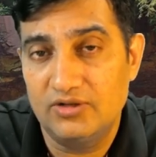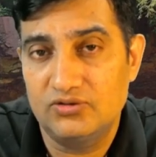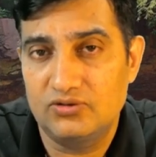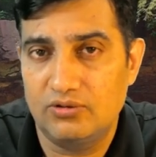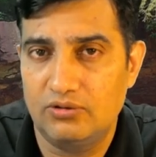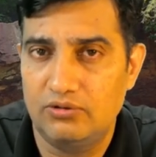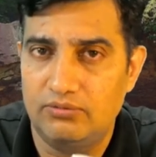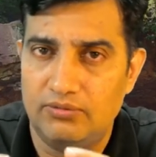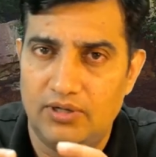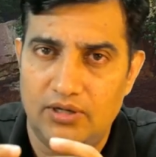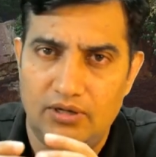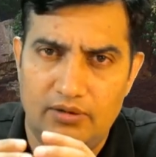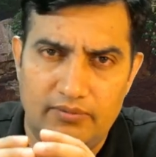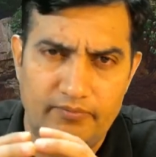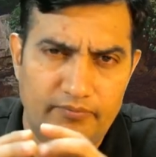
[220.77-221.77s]
So
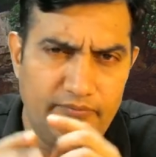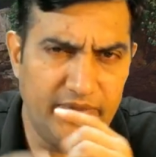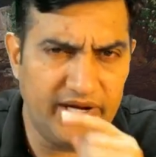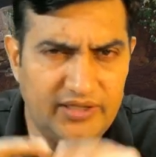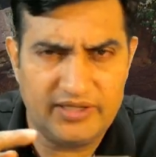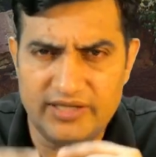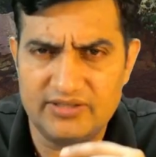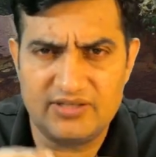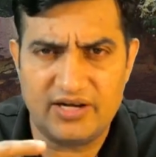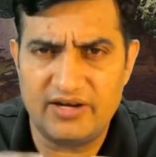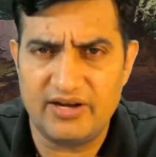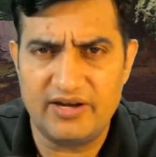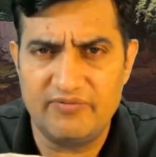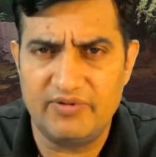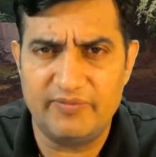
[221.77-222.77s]
main things are
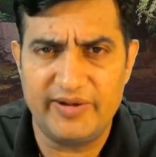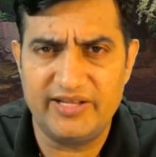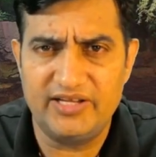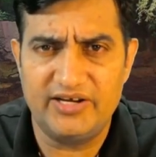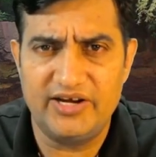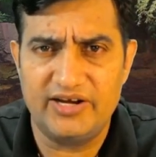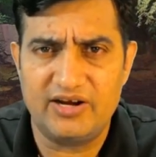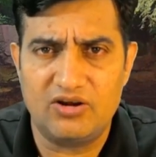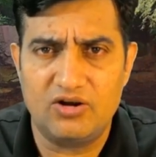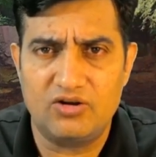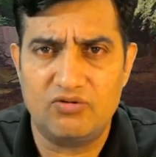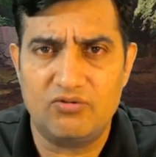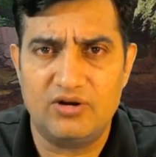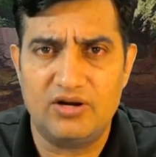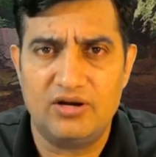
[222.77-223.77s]
driven by the data
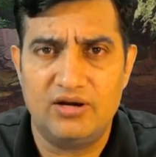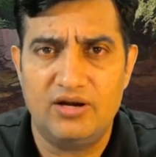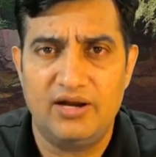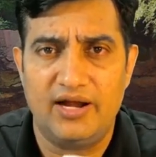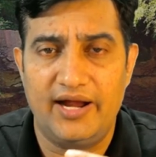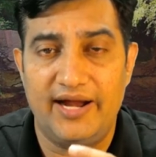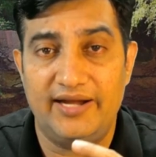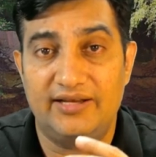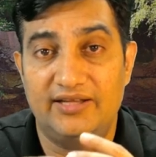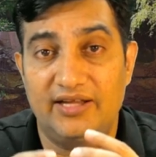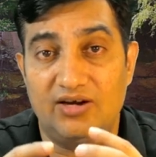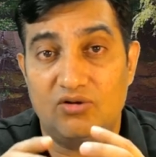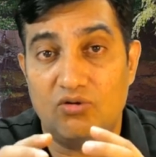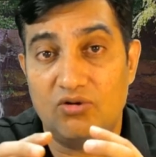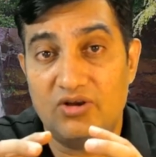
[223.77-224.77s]
controller and they
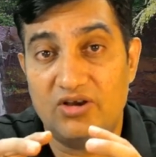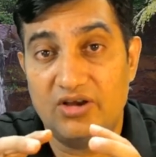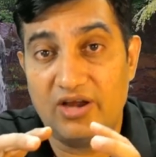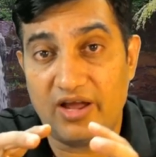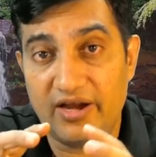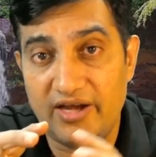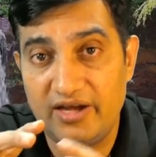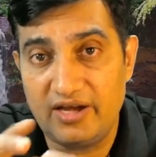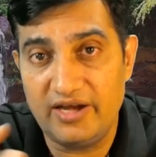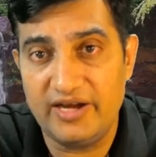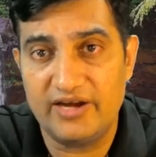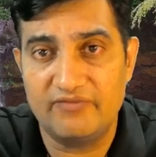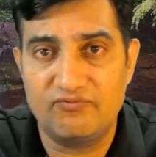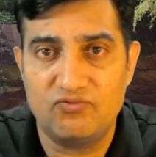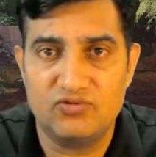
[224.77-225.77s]
are not directly
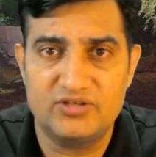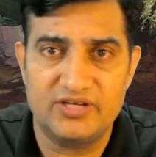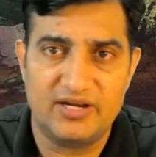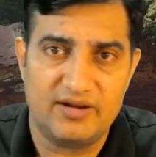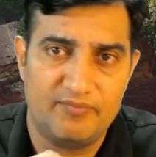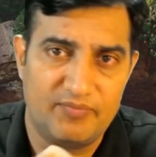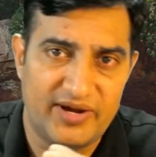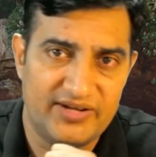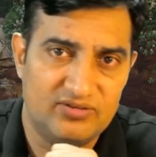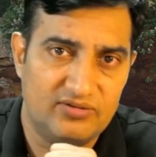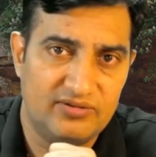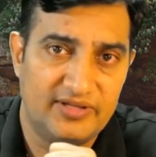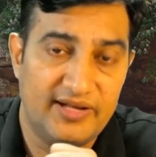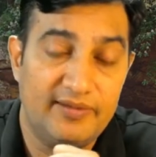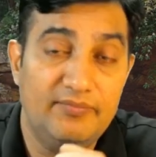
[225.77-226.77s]
enforcing compliance
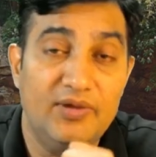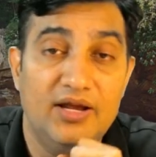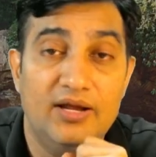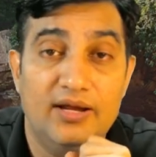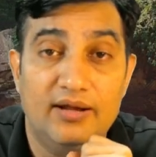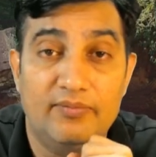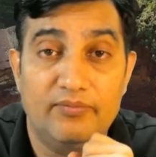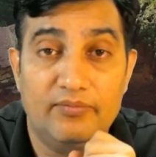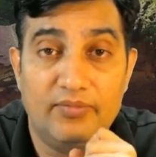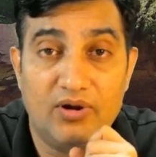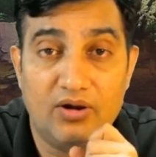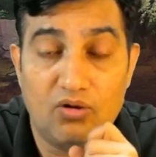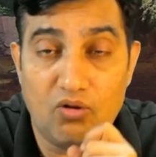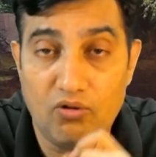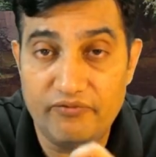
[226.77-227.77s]
on them.
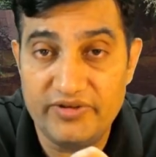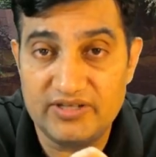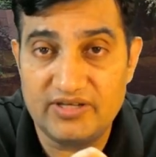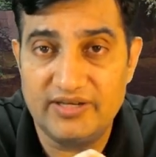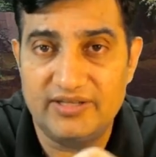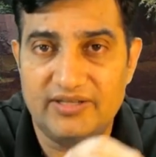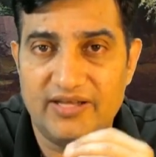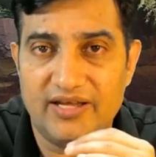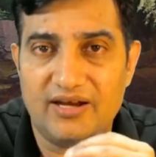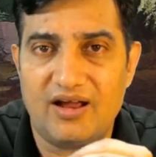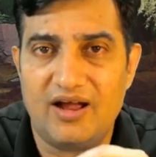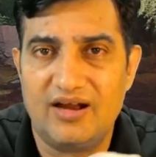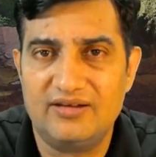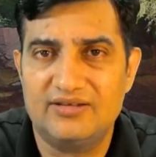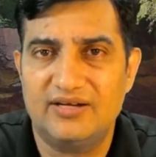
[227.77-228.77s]
Obviously, there
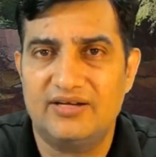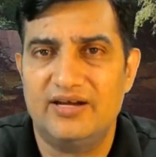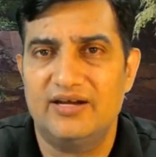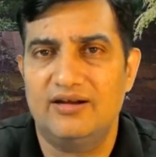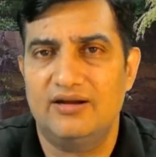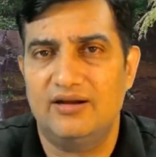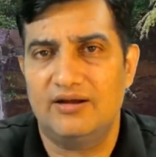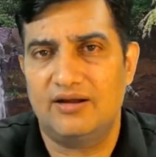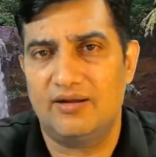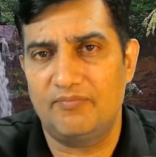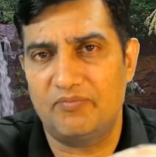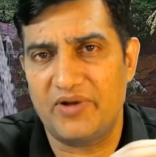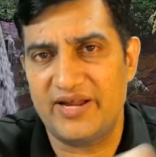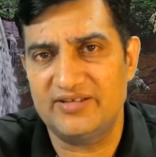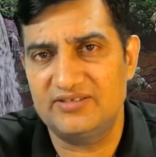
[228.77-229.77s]
are certain
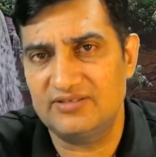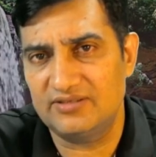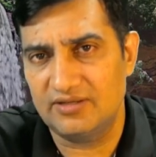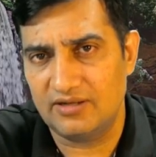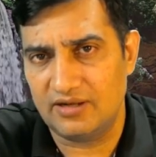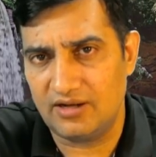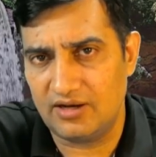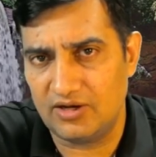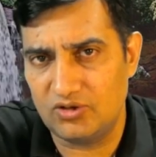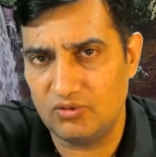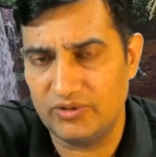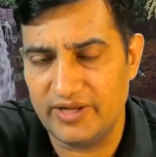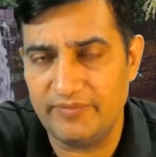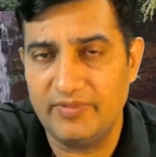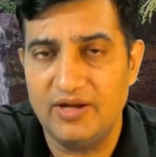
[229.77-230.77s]
compliance to
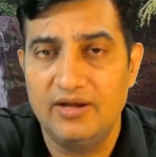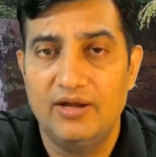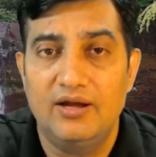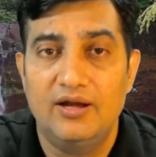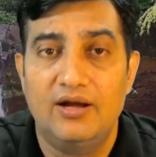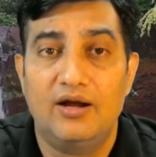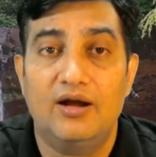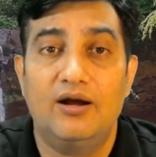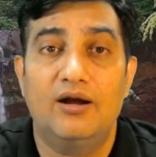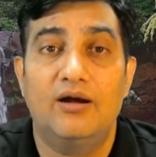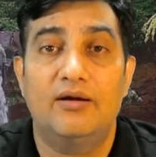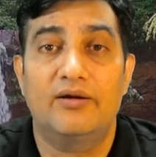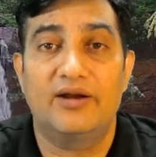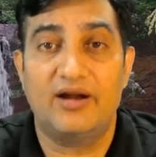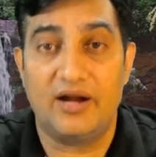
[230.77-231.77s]
them
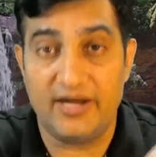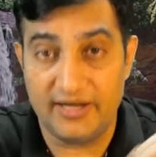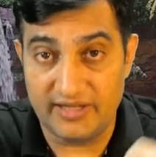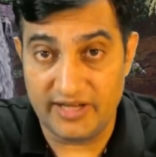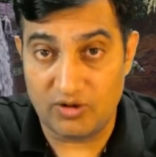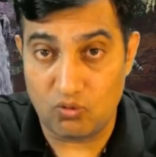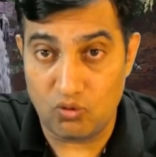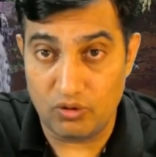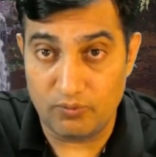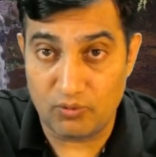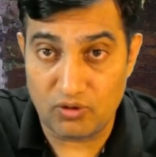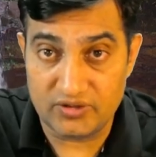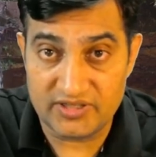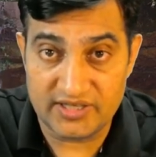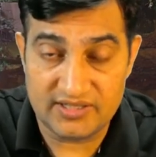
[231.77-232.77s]
regarding their own
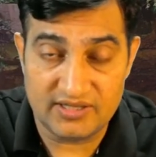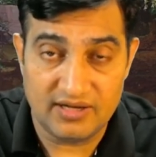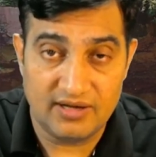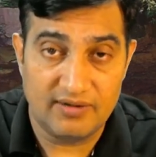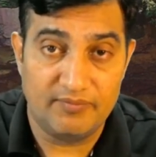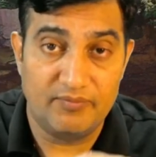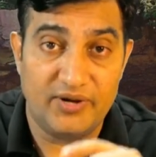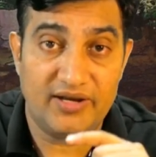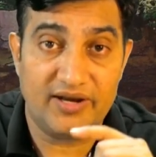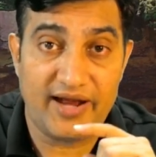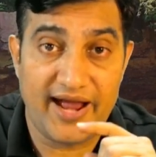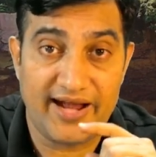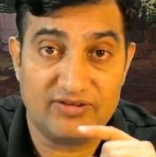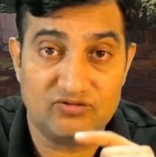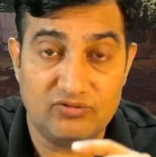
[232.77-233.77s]
process, but
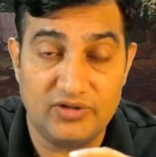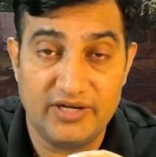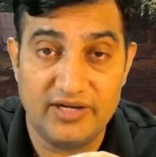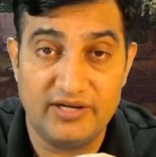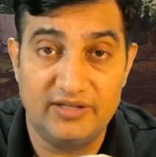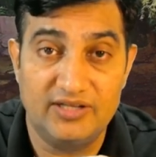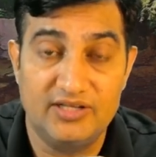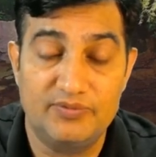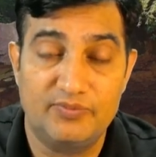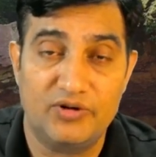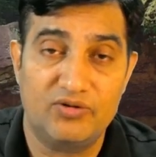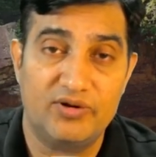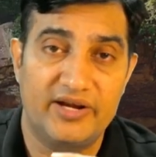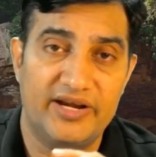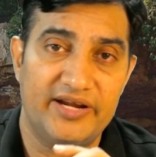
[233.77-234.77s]
actually in this
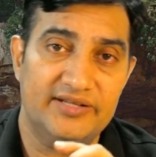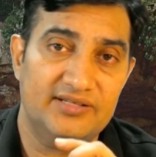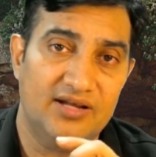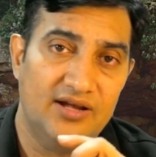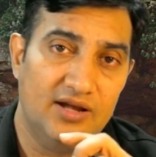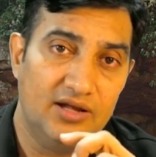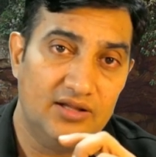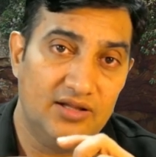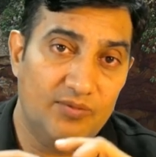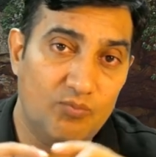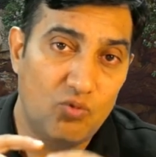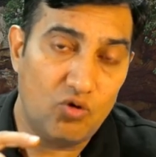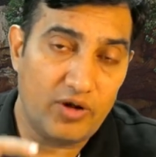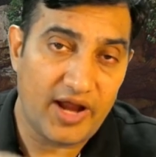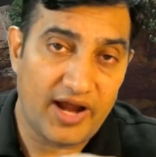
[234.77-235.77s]
particular case, the
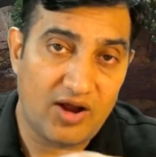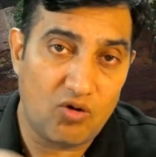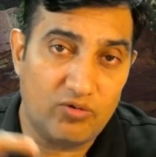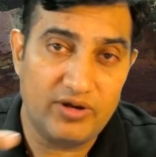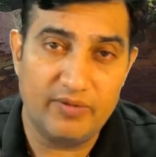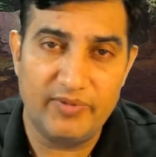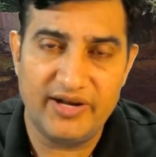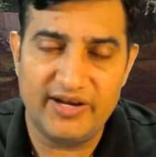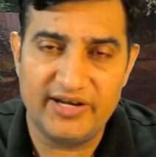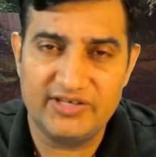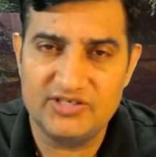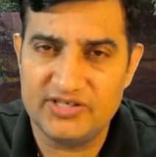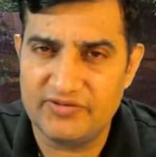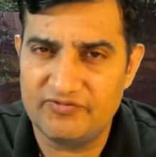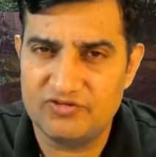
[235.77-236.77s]
more accountability
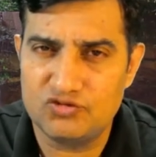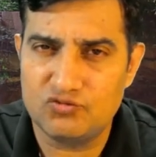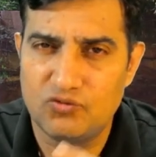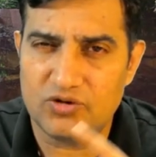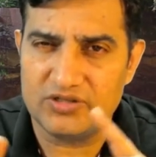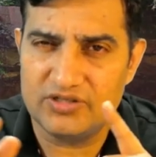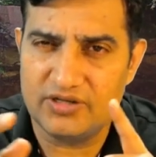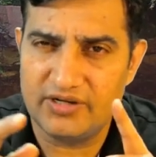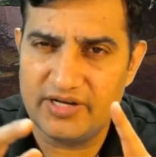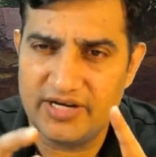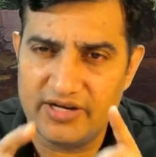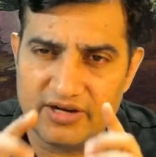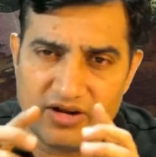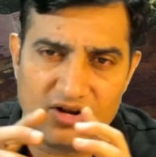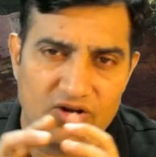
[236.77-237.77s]
shifts towards the
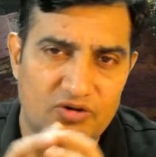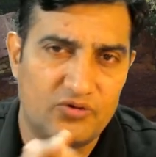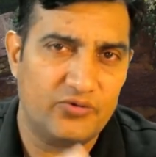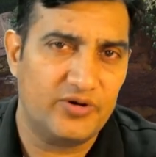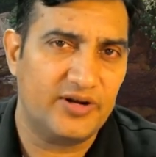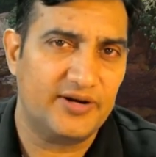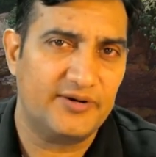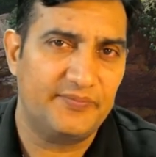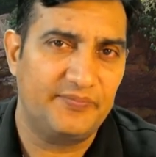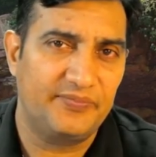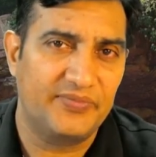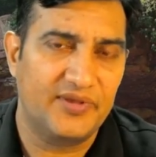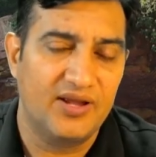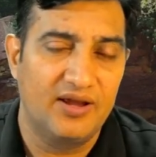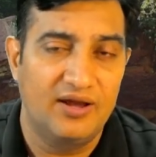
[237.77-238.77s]
data controller.
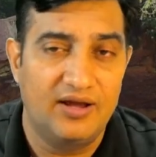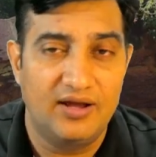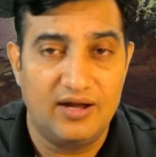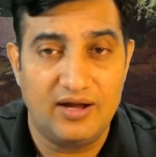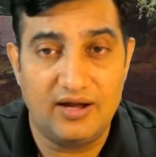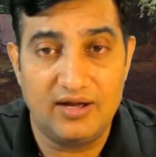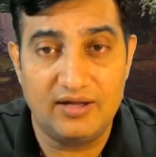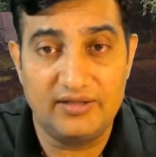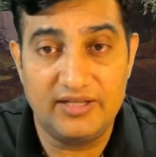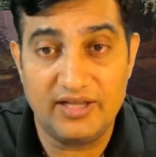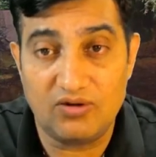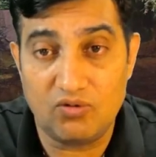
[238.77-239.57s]
They are